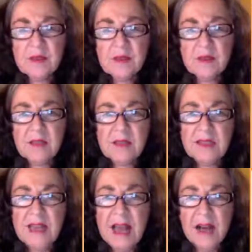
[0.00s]

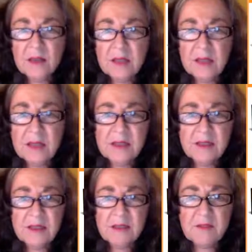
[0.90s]
These
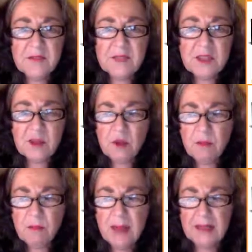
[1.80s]
outline the physical
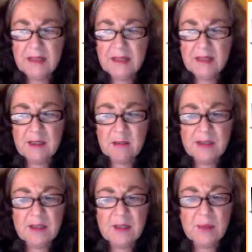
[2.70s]

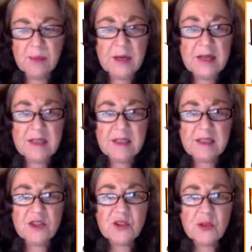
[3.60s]
mechanisms in our brain
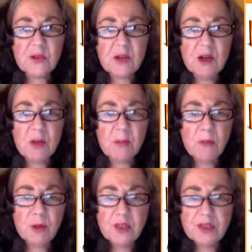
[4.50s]
that store our
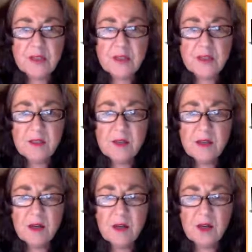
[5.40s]
emotions,
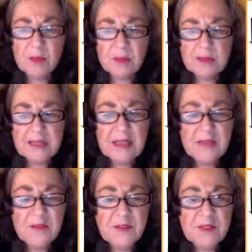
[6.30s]
our
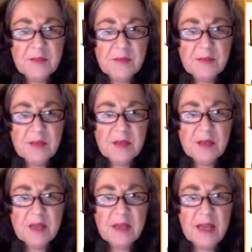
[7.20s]
beliefs,
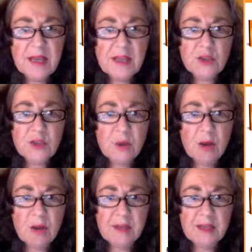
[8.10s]
any
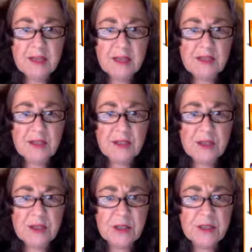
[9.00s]
trauma that has
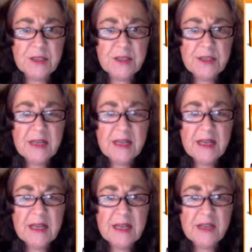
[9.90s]
occurred,
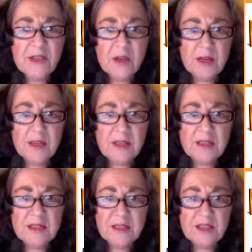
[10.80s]
and our
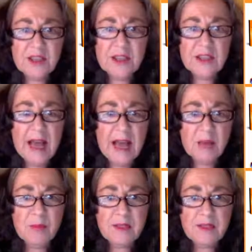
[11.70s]
conditioned
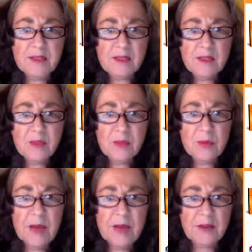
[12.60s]
habits
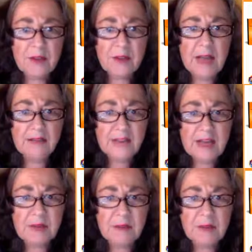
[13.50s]
throughout our
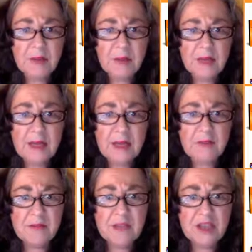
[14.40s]
lifetime that we
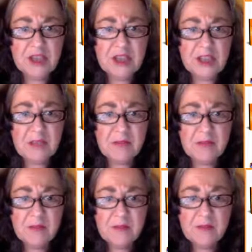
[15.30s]
have
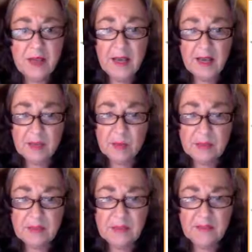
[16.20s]
achieved and
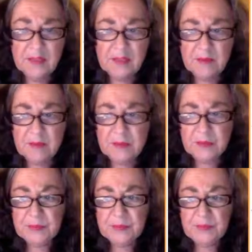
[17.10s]
believed in,
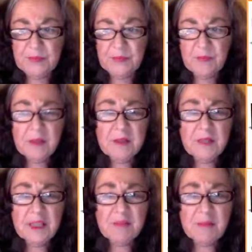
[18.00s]

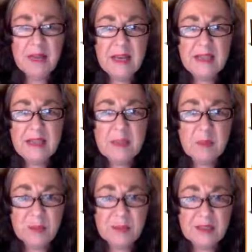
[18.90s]
that have made
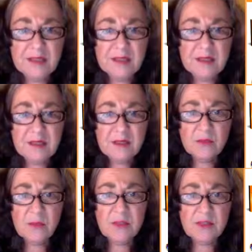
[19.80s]
imprints
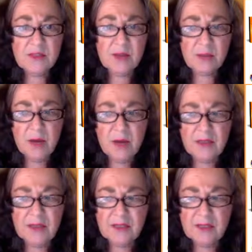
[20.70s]
within our
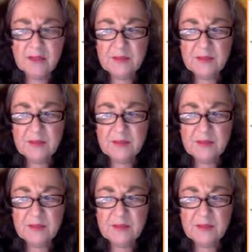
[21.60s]
bodies